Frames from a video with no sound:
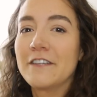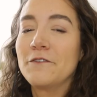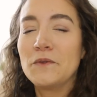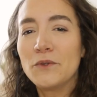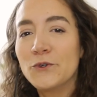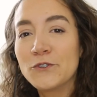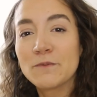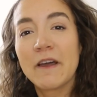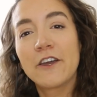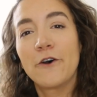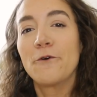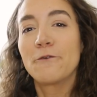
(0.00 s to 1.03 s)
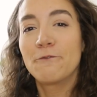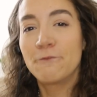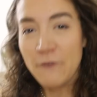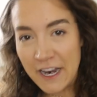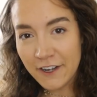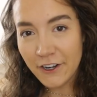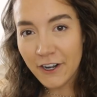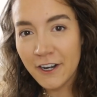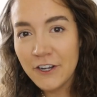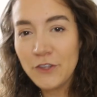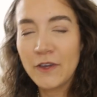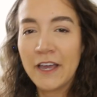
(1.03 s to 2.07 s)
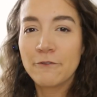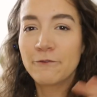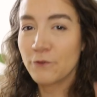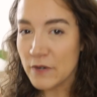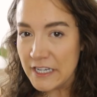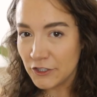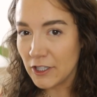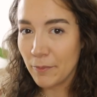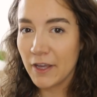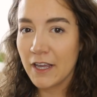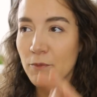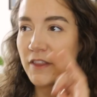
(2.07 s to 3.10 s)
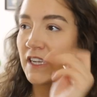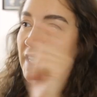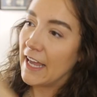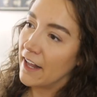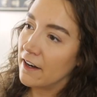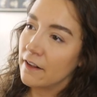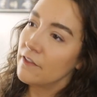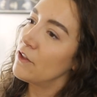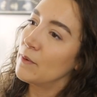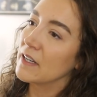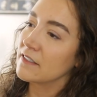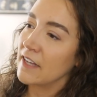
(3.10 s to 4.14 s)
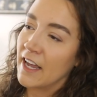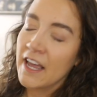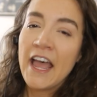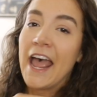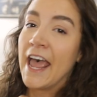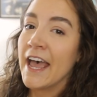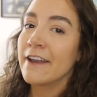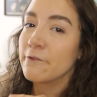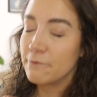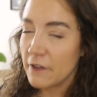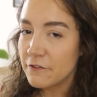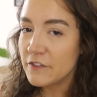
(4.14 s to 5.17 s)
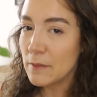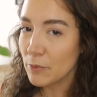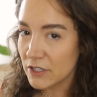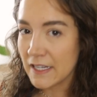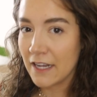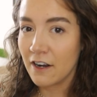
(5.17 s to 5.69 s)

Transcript: If you use my code FENDER, you get free shipping within Canada and the USA and 50%